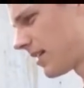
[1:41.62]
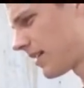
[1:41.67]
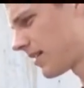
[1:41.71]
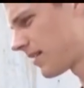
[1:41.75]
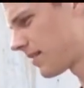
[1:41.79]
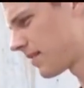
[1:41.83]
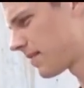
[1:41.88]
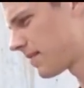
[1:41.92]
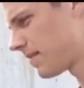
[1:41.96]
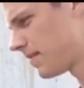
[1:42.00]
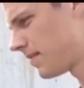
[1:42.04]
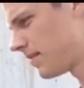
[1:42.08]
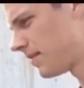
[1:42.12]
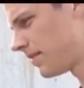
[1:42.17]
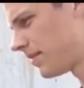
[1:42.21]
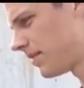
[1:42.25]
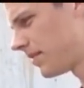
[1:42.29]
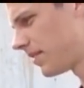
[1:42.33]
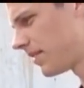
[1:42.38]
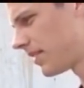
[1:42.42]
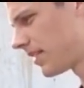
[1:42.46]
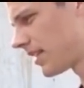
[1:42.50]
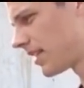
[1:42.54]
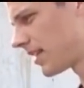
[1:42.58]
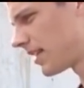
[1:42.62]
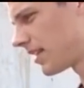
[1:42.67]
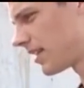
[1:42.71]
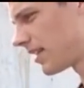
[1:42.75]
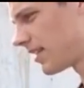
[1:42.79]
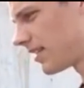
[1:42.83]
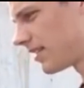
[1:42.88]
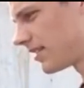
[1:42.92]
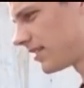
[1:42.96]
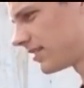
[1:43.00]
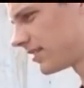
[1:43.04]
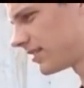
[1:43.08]

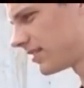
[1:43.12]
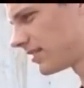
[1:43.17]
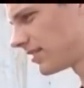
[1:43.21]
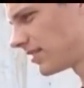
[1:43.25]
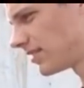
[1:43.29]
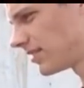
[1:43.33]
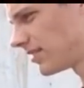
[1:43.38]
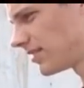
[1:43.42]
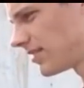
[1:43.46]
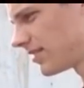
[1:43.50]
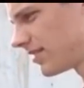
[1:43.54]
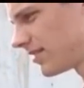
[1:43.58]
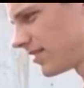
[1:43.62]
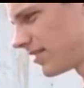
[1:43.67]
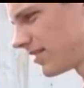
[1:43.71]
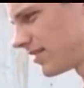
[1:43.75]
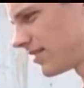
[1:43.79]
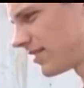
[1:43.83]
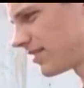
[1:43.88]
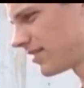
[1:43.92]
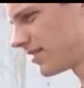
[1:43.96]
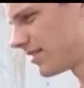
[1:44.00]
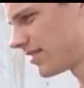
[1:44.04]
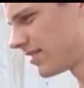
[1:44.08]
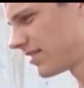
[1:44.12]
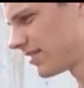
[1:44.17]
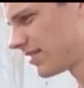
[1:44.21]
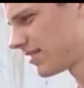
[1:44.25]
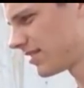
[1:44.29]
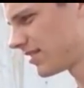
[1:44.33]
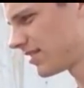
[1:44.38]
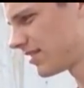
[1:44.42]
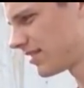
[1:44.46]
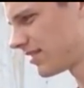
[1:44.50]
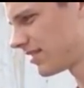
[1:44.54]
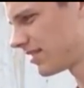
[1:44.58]

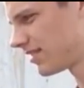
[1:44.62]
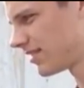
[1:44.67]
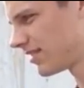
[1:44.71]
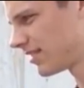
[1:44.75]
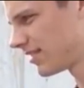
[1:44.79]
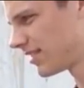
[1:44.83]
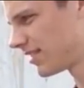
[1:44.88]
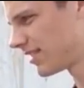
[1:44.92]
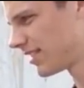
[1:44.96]
Nothing is said.